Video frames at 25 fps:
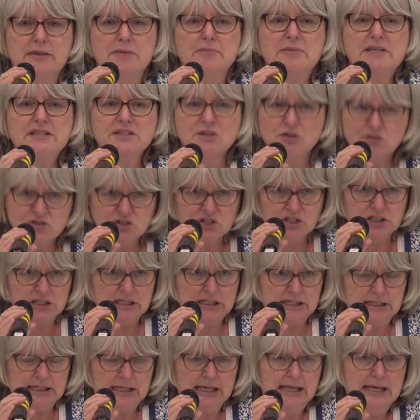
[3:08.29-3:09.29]
The
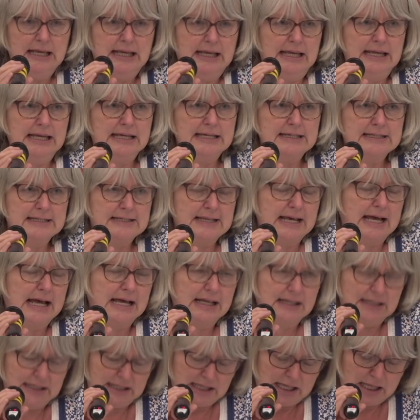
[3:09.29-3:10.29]
misogyny is
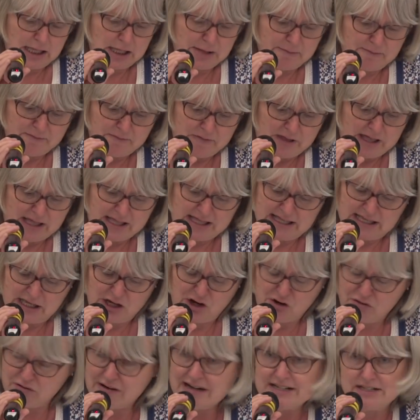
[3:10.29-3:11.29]

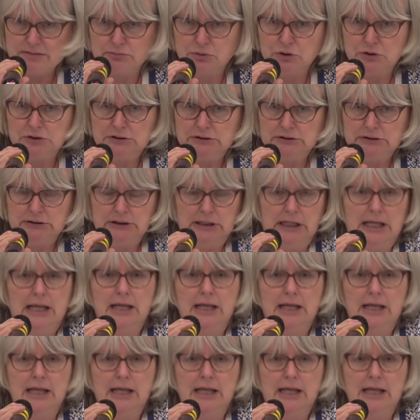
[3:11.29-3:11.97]
incredible,